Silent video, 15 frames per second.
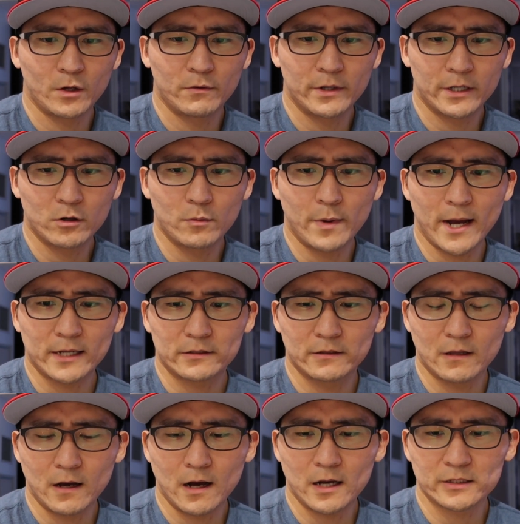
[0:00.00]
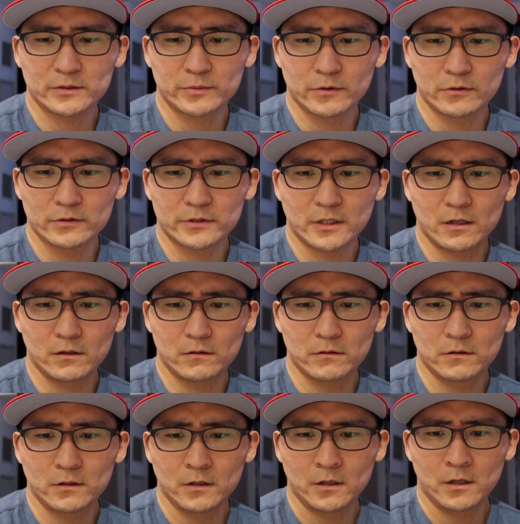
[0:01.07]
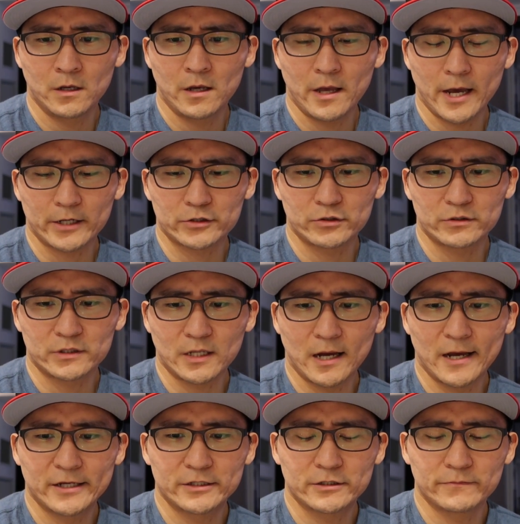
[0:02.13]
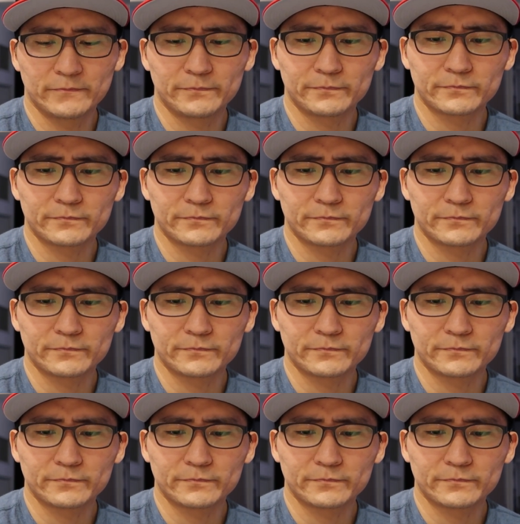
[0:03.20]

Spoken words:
when I go back to the hospitals, I'll exercise